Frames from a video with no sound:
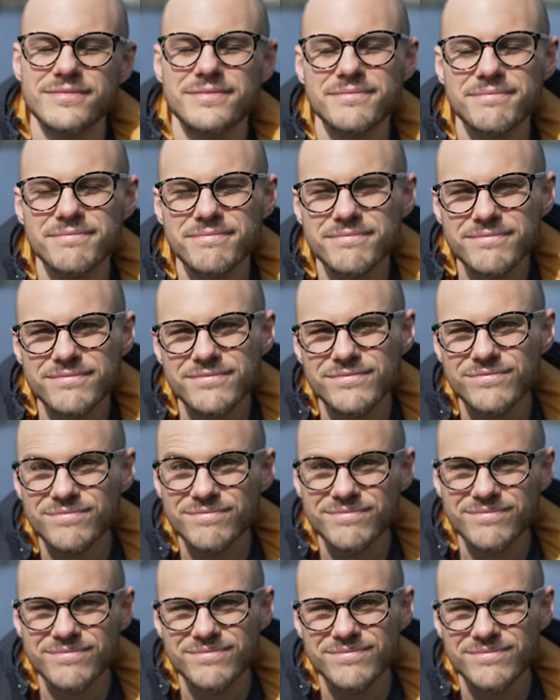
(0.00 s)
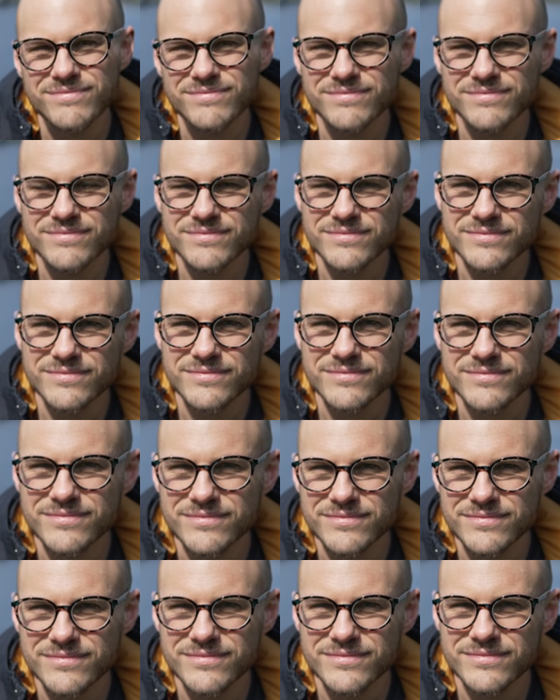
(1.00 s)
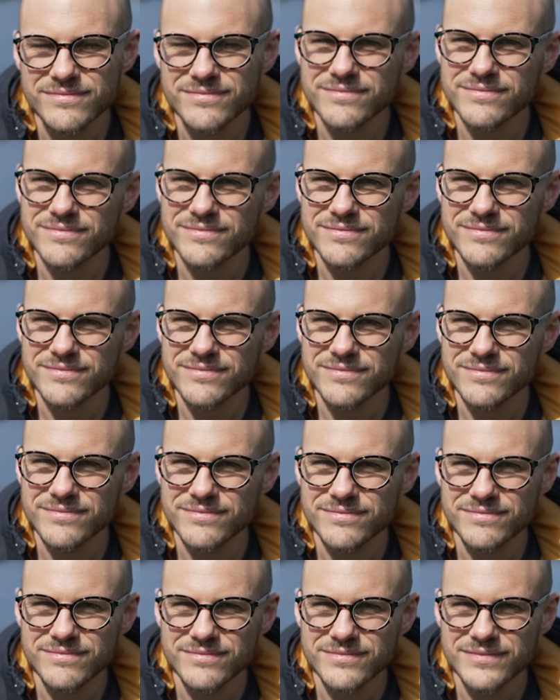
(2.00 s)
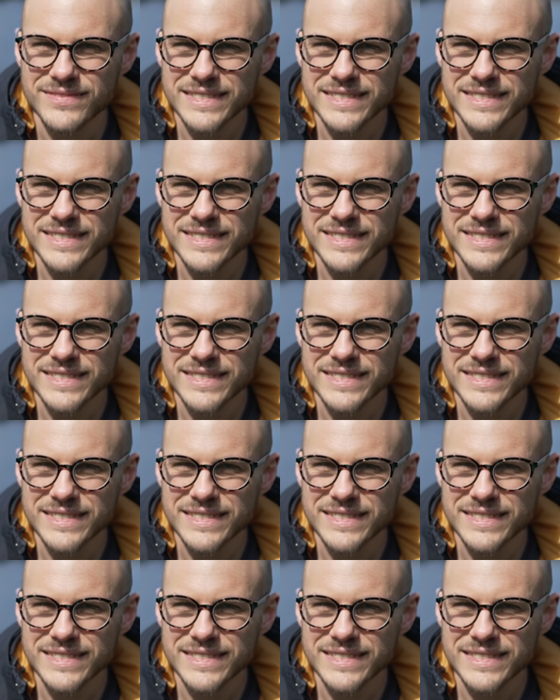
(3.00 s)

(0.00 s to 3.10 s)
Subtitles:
(not speaking)